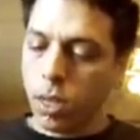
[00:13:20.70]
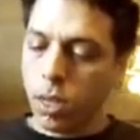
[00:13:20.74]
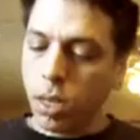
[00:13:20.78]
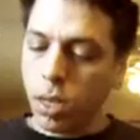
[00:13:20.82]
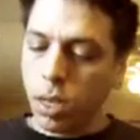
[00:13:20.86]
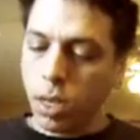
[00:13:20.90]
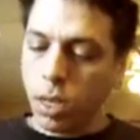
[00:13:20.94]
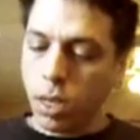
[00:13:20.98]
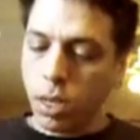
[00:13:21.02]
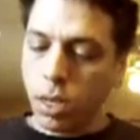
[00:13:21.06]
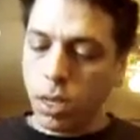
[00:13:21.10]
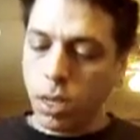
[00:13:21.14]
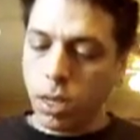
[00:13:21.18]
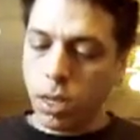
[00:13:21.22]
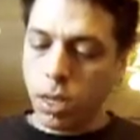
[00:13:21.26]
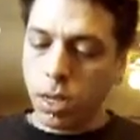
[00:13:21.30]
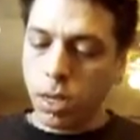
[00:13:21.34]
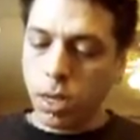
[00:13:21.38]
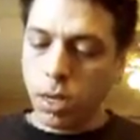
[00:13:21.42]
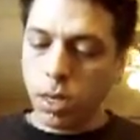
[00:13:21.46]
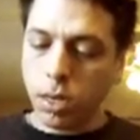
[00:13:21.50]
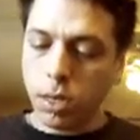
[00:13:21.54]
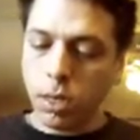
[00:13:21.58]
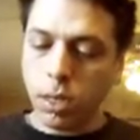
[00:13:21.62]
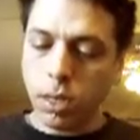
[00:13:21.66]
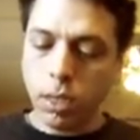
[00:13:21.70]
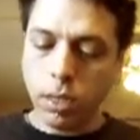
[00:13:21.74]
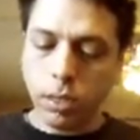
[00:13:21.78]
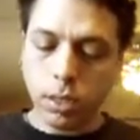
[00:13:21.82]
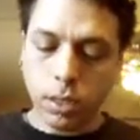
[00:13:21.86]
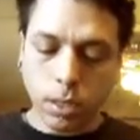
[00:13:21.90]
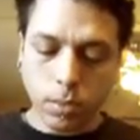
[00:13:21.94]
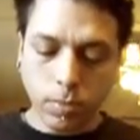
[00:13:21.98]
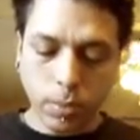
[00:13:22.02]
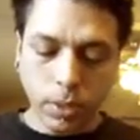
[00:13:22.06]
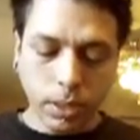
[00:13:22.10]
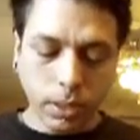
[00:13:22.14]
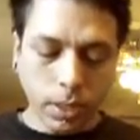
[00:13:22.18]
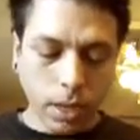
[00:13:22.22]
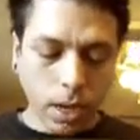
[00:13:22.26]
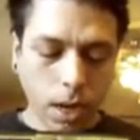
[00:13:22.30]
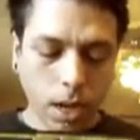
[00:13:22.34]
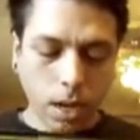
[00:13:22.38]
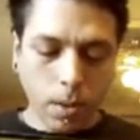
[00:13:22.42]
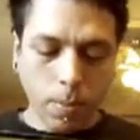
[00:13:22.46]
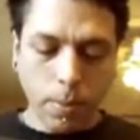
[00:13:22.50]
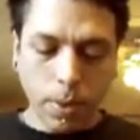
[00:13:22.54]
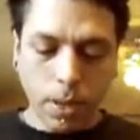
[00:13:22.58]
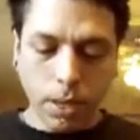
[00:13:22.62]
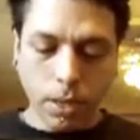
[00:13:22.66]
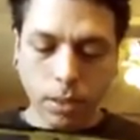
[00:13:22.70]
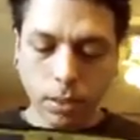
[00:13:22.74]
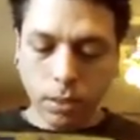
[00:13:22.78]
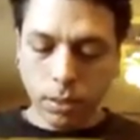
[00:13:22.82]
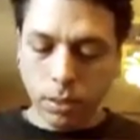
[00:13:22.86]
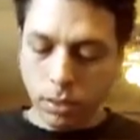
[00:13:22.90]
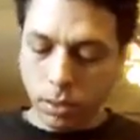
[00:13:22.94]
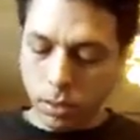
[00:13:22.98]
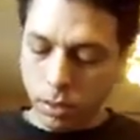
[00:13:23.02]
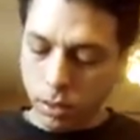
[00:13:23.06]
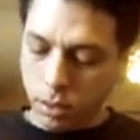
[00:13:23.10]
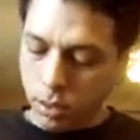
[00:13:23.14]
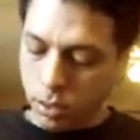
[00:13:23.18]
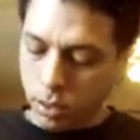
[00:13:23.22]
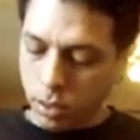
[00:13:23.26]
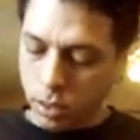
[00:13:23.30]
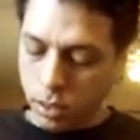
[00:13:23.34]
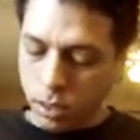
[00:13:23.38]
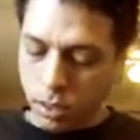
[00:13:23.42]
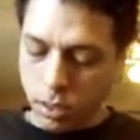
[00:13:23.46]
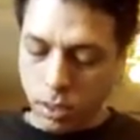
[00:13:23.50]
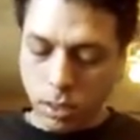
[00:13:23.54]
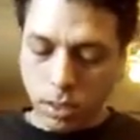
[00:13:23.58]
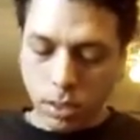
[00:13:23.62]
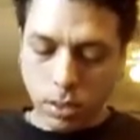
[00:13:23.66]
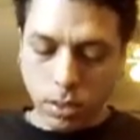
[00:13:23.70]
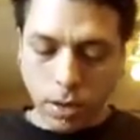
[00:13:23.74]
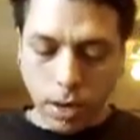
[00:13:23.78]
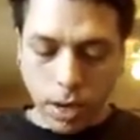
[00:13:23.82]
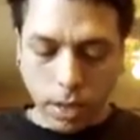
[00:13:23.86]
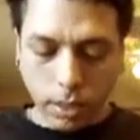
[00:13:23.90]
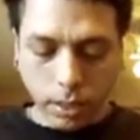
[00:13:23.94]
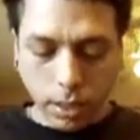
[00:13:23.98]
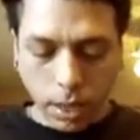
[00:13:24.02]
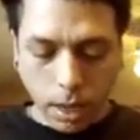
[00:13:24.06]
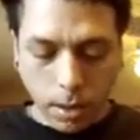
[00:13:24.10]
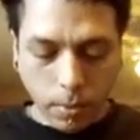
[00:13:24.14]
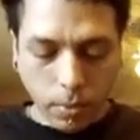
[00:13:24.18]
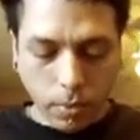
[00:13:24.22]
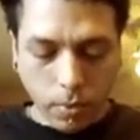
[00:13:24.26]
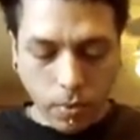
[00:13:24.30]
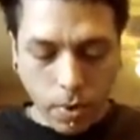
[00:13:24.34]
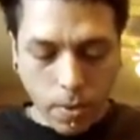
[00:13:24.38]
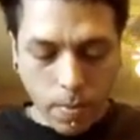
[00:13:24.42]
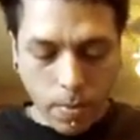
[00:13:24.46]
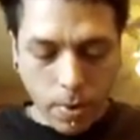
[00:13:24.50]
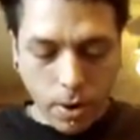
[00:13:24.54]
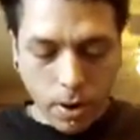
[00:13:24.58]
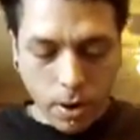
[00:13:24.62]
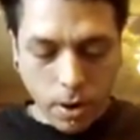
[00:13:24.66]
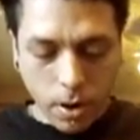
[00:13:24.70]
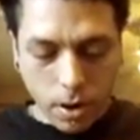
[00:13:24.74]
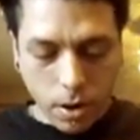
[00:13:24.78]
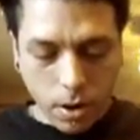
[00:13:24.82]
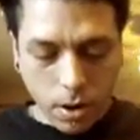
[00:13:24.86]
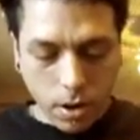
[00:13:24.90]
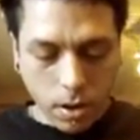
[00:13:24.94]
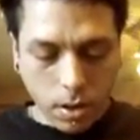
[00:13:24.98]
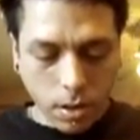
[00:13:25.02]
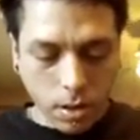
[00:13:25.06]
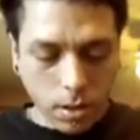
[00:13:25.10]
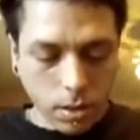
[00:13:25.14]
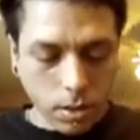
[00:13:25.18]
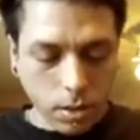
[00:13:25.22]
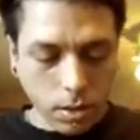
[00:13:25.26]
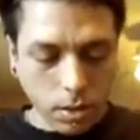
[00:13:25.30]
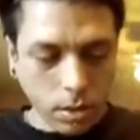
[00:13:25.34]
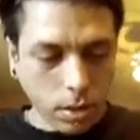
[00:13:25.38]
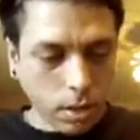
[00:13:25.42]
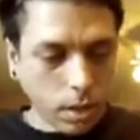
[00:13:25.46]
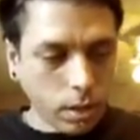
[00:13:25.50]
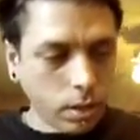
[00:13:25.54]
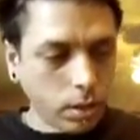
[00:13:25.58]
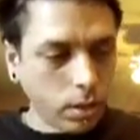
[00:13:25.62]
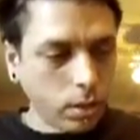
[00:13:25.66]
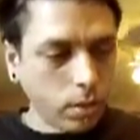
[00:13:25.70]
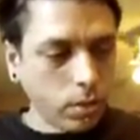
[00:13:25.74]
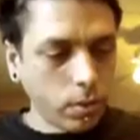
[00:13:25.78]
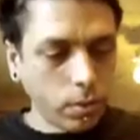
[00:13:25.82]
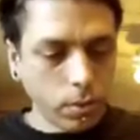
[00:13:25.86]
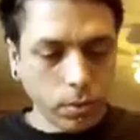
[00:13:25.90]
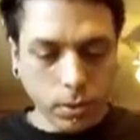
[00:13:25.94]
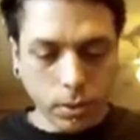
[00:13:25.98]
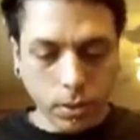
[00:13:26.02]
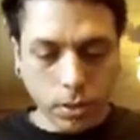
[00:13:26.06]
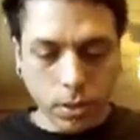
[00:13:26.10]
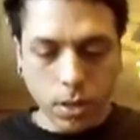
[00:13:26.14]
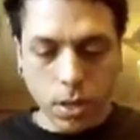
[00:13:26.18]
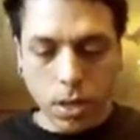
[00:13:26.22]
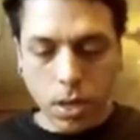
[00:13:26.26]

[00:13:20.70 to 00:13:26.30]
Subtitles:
And these can be set up as your outside perimeter. You'll need to use